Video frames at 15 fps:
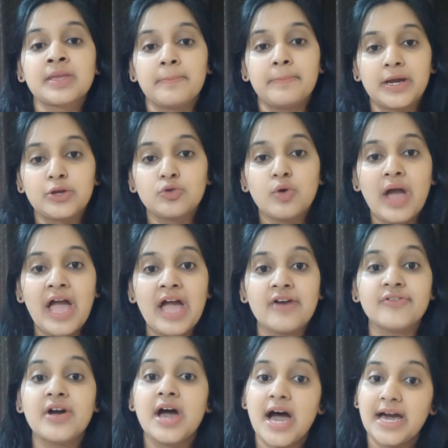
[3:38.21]
but you
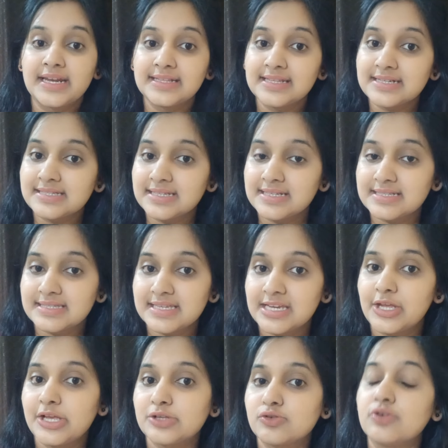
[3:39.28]
have another 60
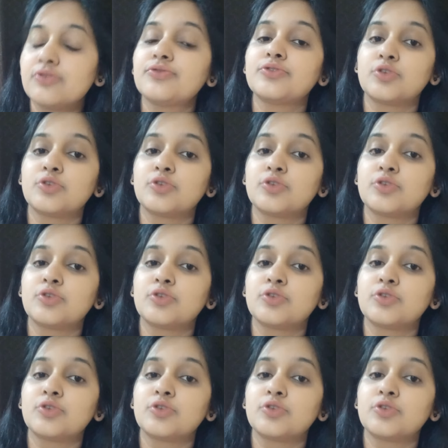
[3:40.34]
days of